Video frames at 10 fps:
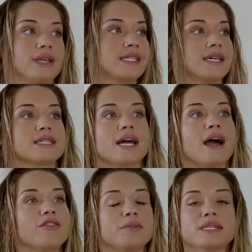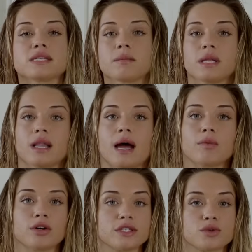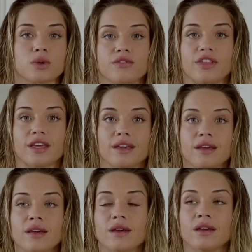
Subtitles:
It doesn't have to be some elaborate sort of thing.